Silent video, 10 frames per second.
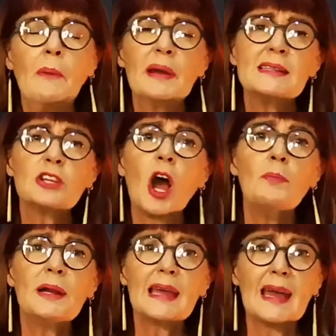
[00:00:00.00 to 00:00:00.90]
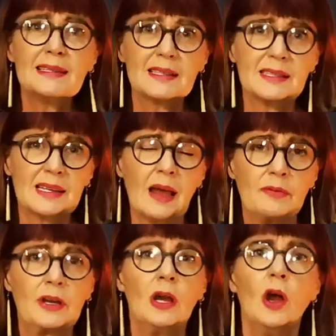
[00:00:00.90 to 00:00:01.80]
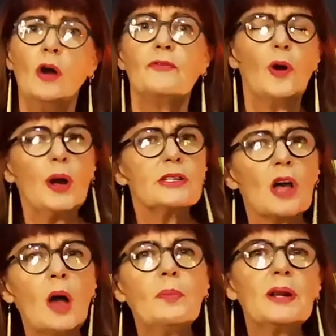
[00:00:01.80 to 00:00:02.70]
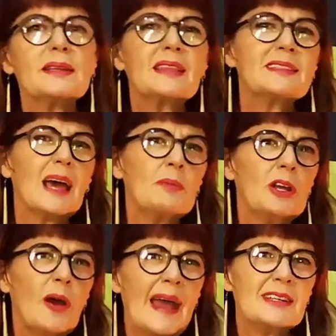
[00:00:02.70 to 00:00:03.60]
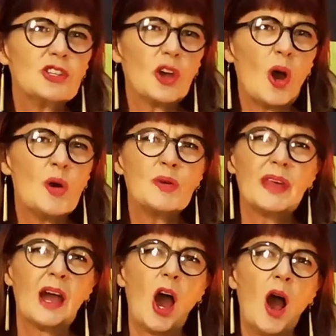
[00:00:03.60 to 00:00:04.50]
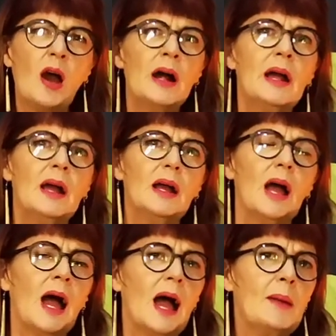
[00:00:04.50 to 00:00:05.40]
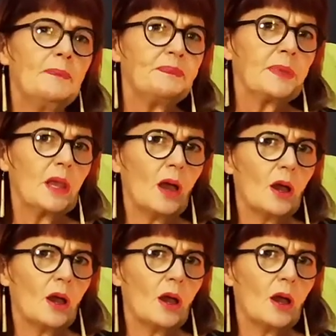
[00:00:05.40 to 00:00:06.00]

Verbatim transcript: But it's complicated stuff. For example, at the WHO, there are um,